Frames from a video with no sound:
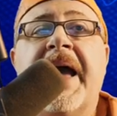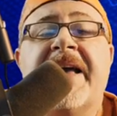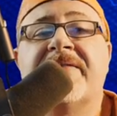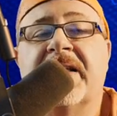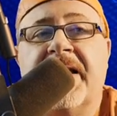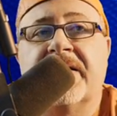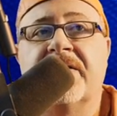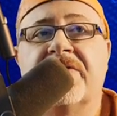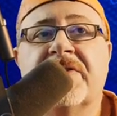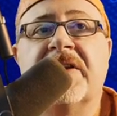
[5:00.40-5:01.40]
Hey,
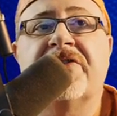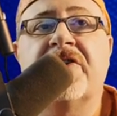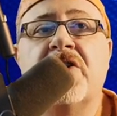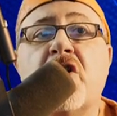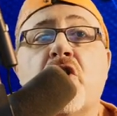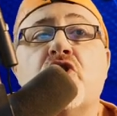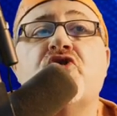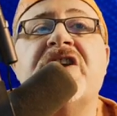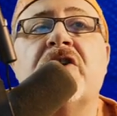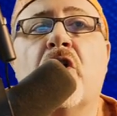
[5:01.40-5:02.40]
Sylectus, listen,
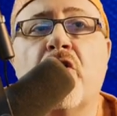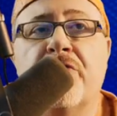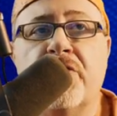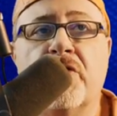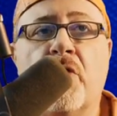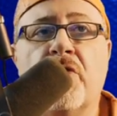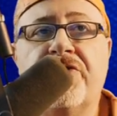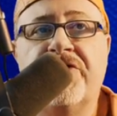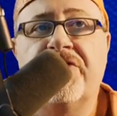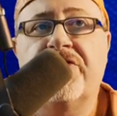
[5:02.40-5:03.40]
you need to go through your
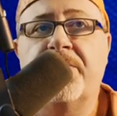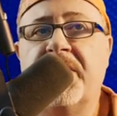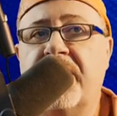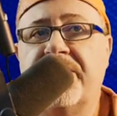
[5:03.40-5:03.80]
whole system and